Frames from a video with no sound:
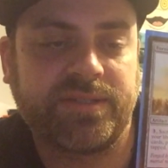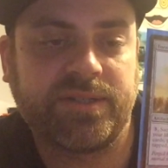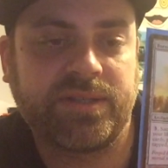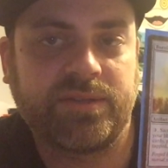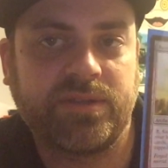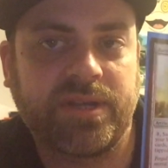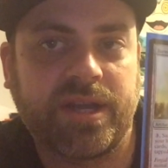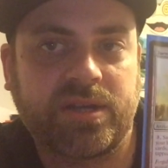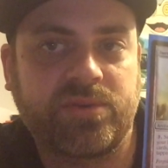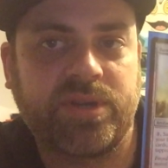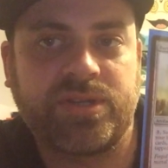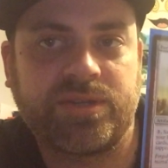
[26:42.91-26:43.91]
You know, you got
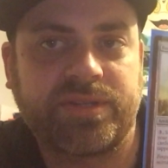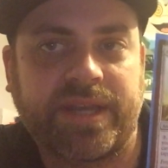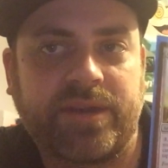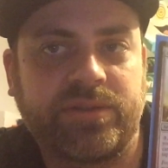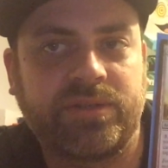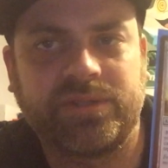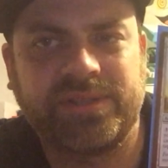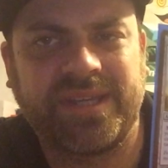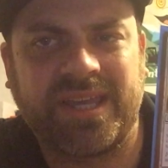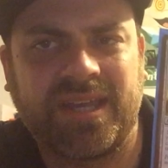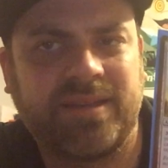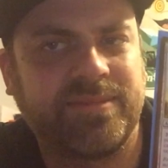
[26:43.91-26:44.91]
creatures out early
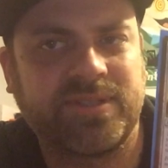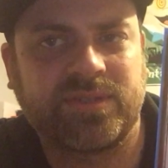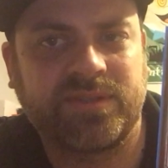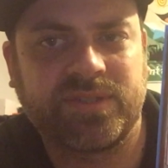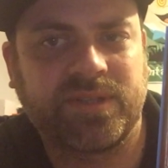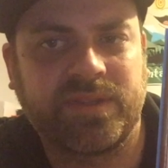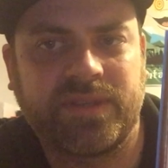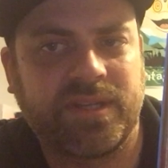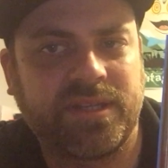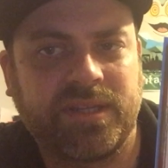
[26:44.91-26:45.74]
game is always a good thing.